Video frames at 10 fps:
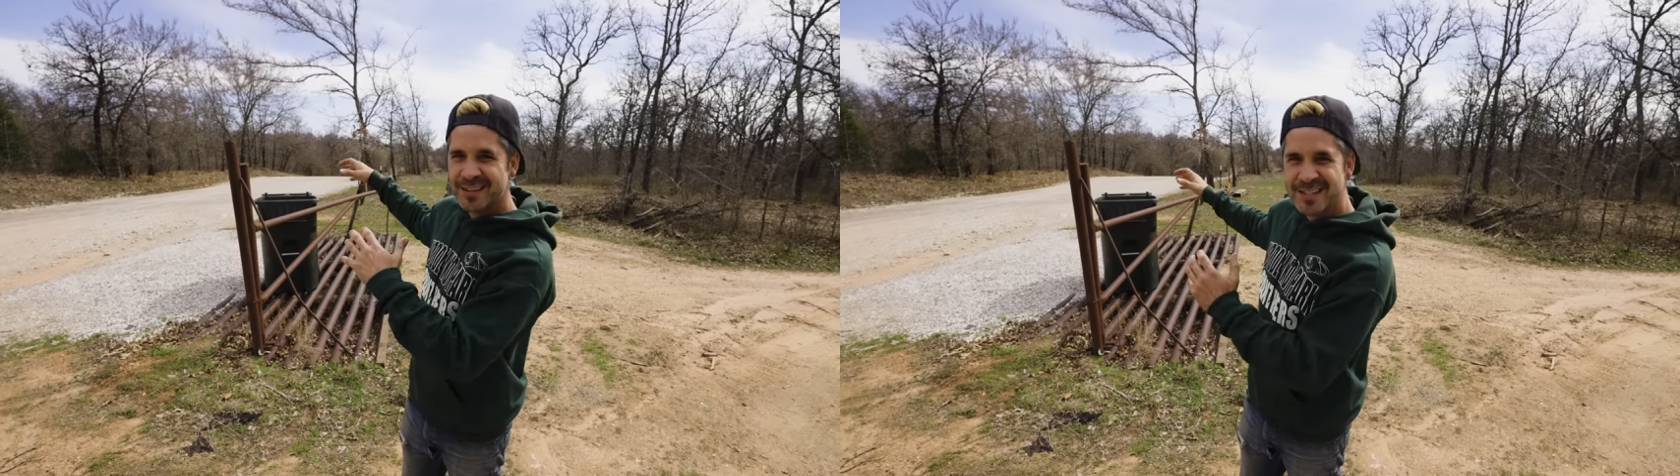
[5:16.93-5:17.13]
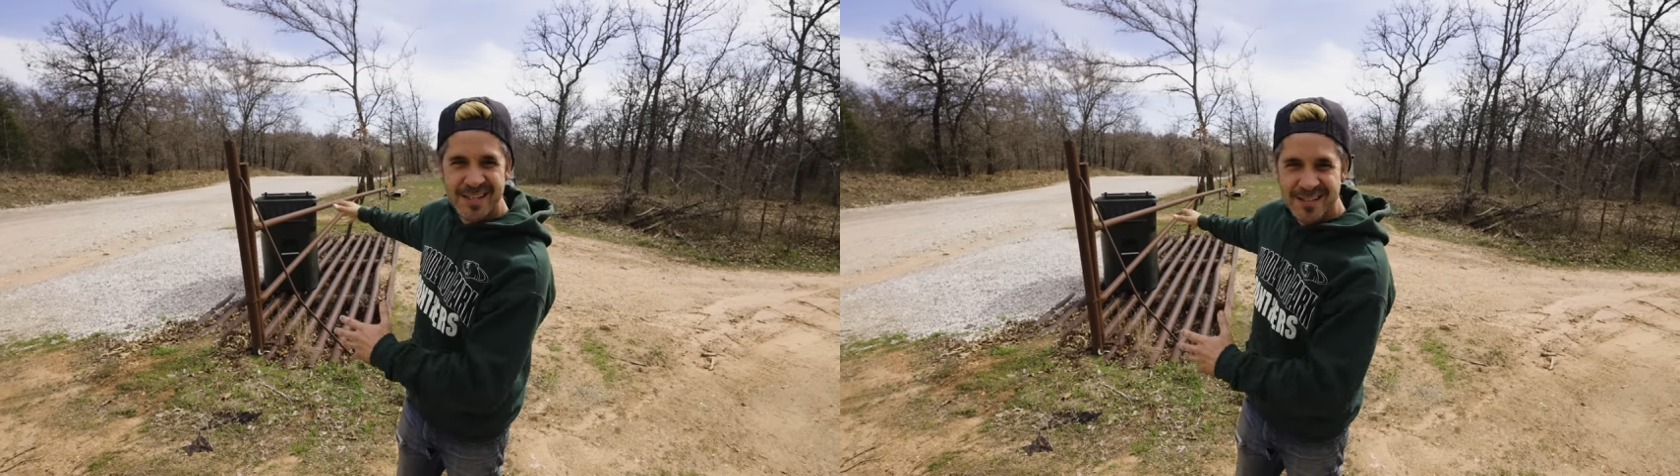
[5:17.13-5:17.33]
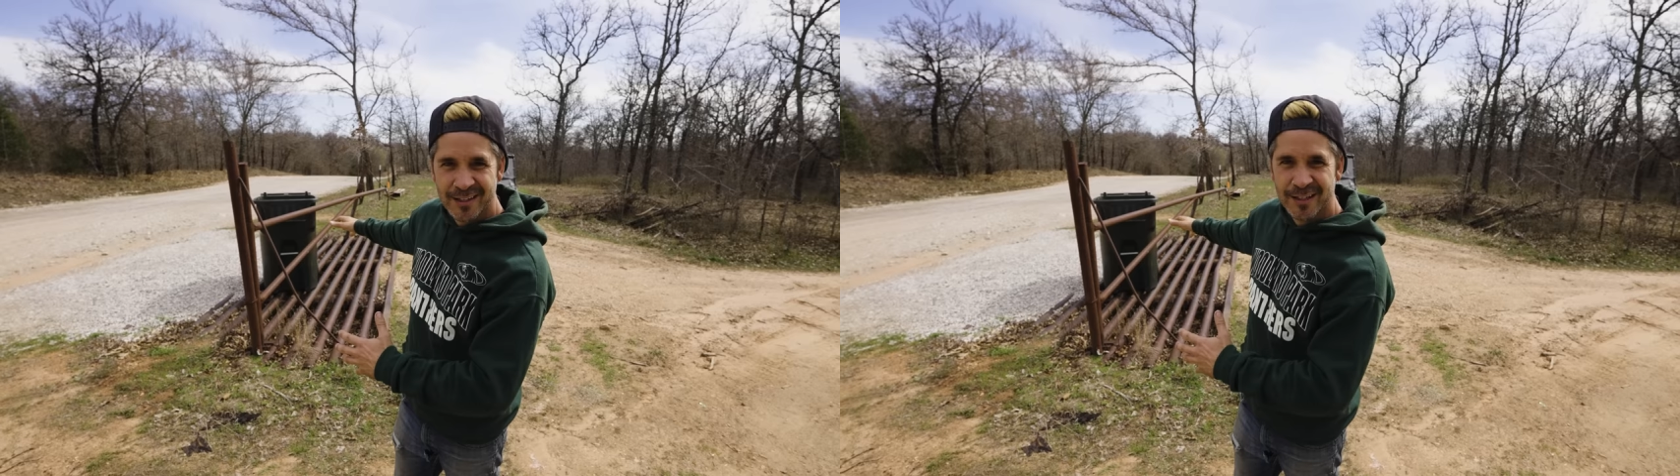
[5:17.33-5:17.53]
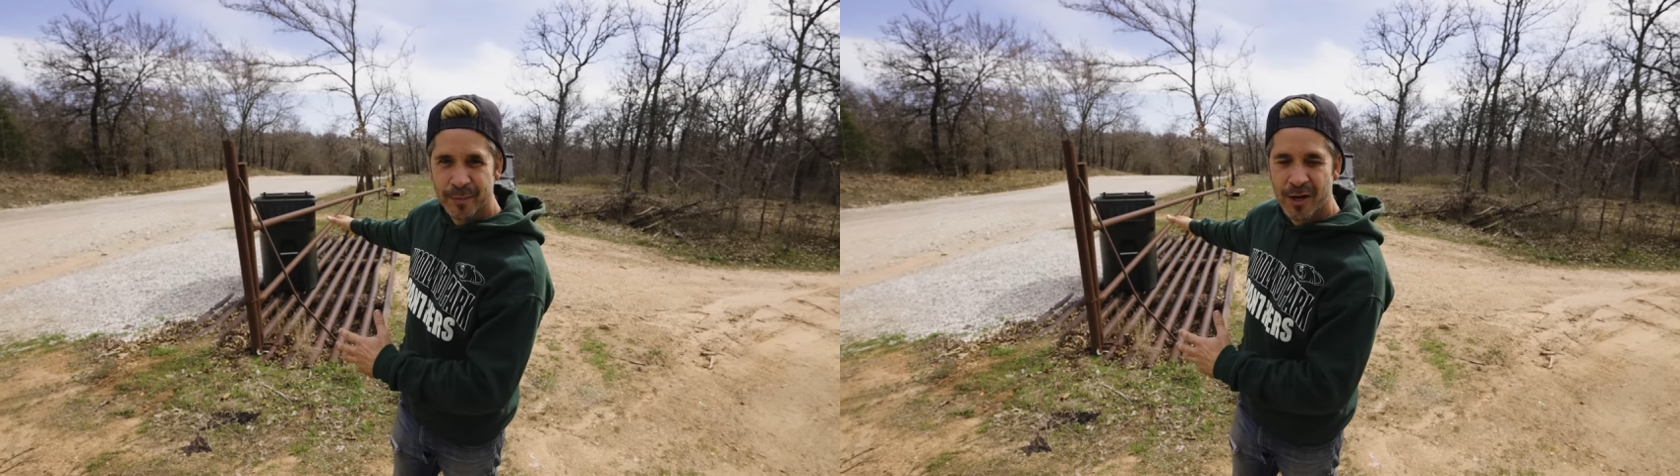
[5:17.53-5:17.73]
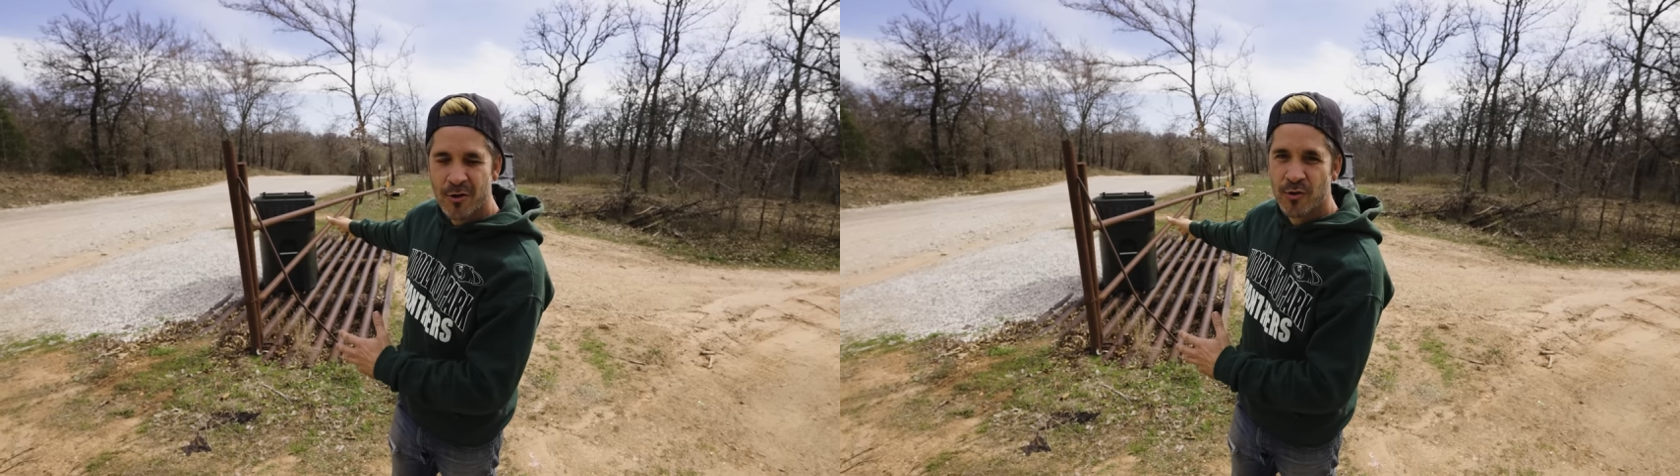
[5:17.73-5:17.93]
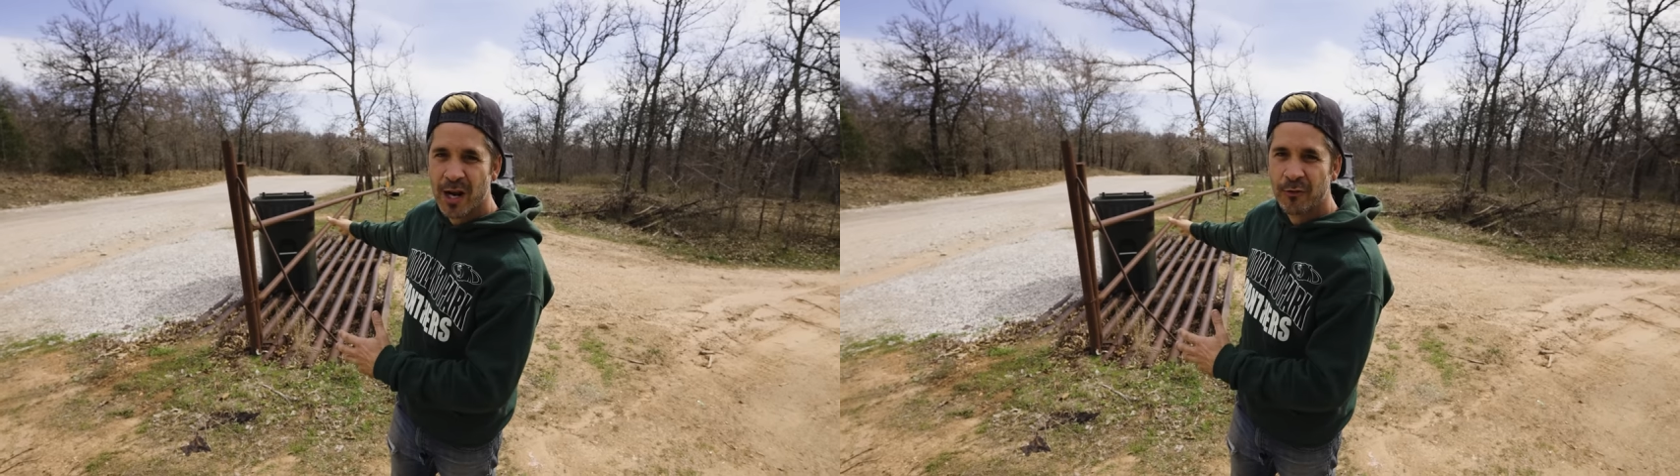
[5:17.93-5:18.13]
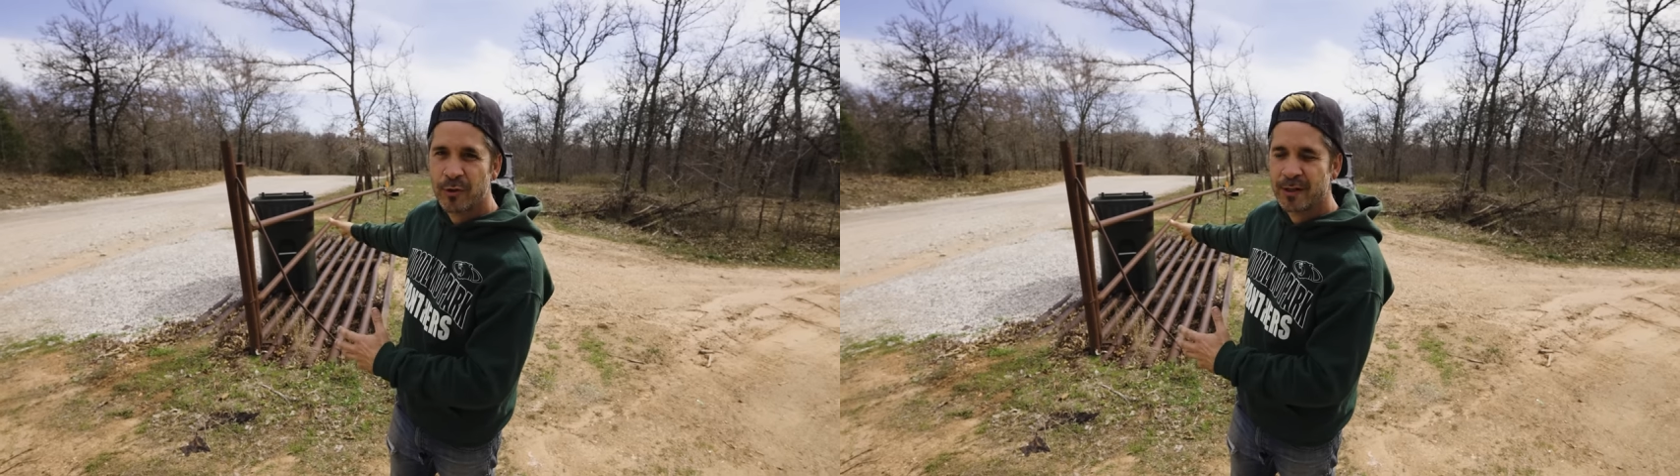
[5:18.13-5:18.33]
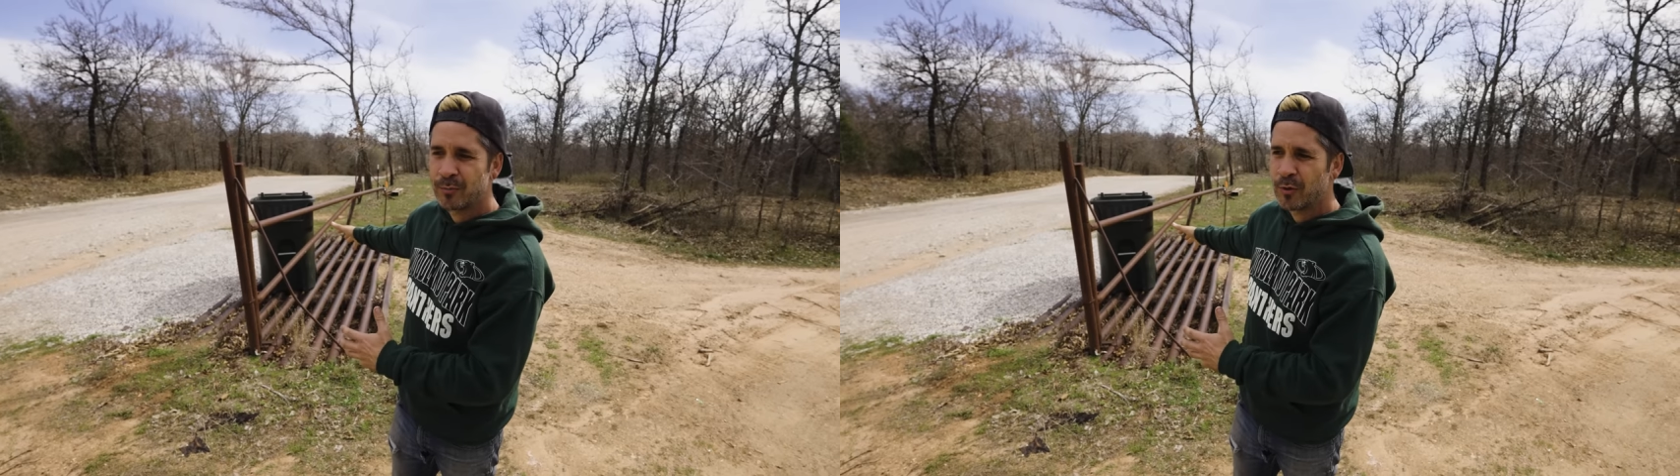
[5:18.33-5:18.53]
this isn't gonna be our
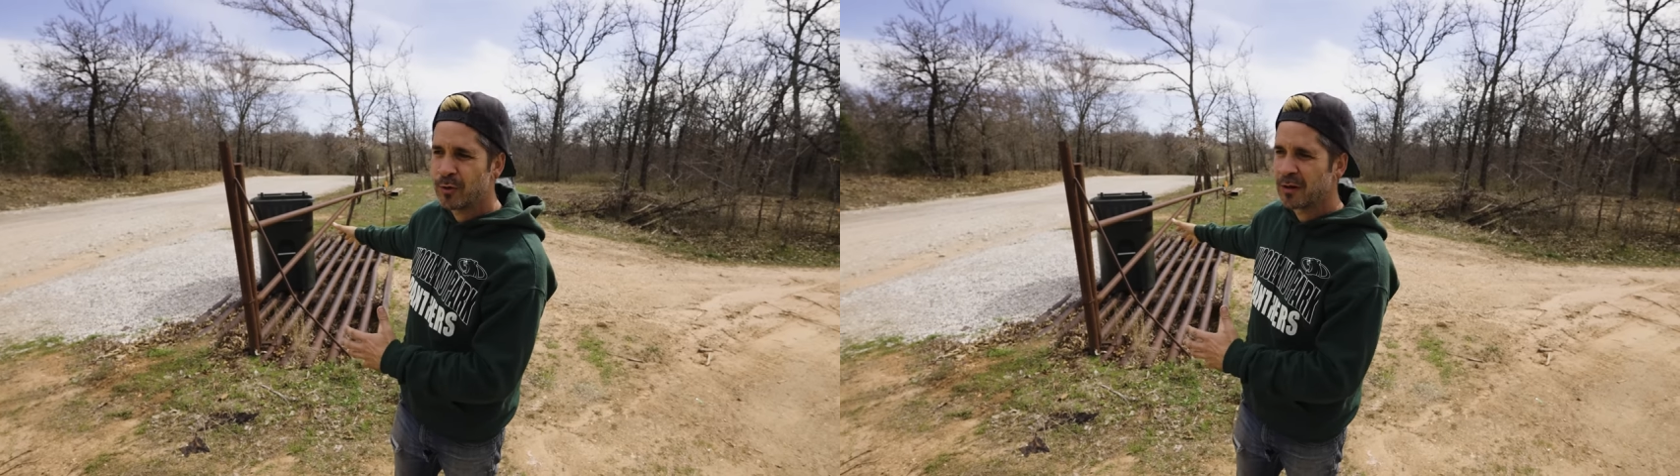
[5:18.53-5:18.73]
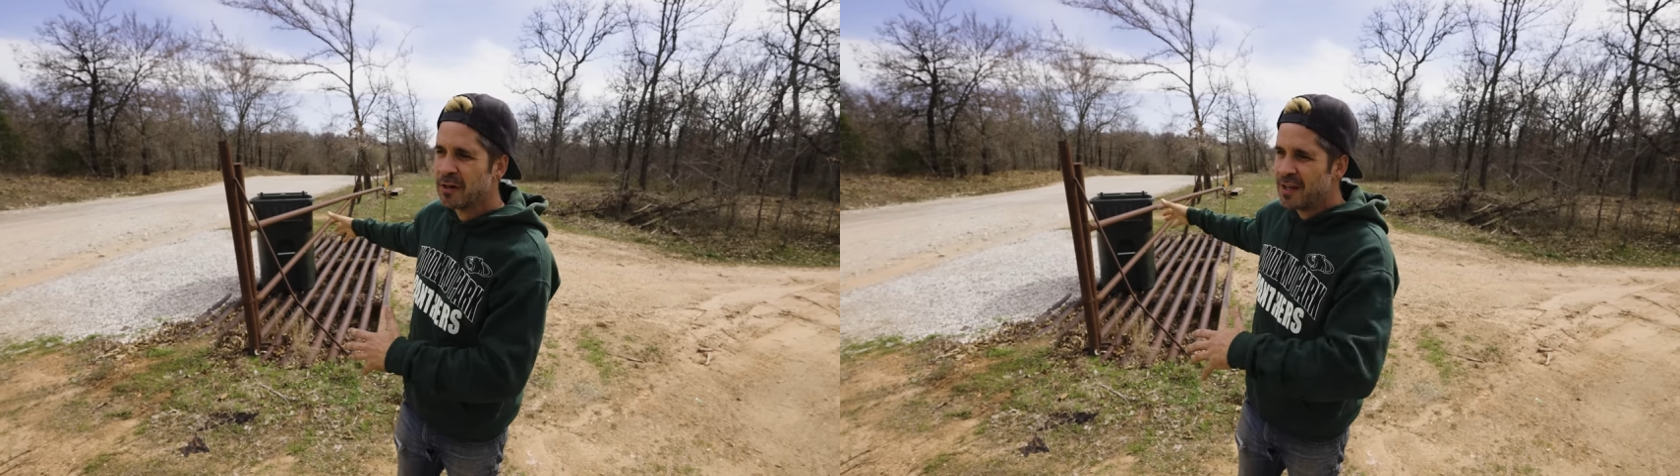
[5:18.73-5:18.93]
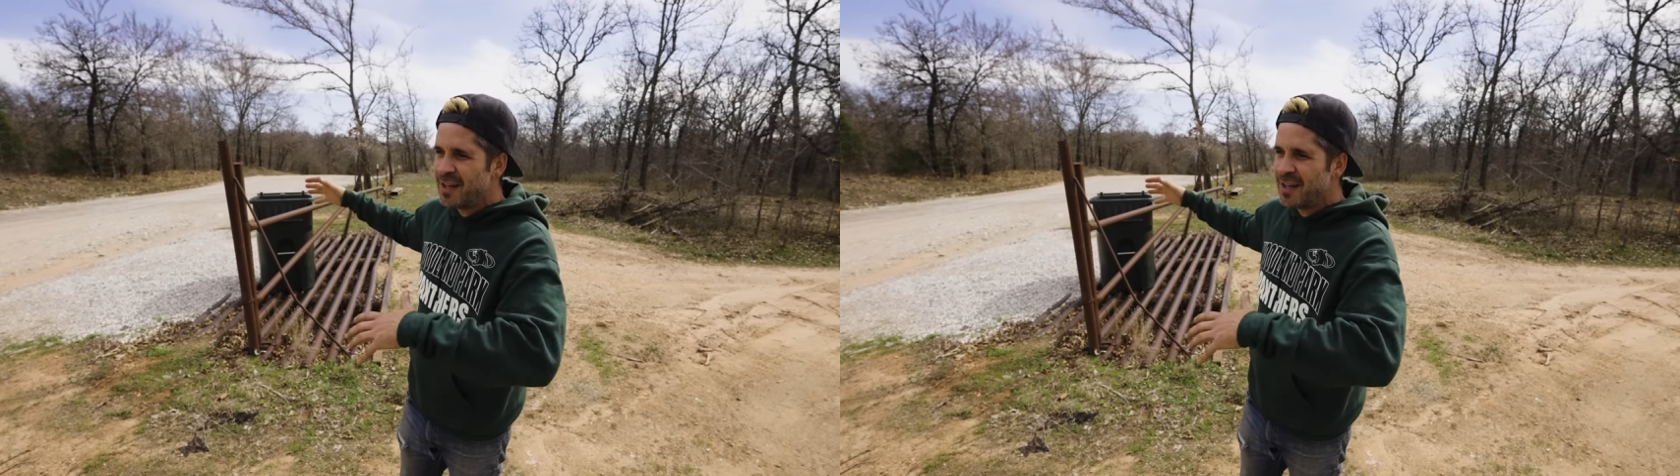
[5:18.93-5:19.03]
driveway anymore.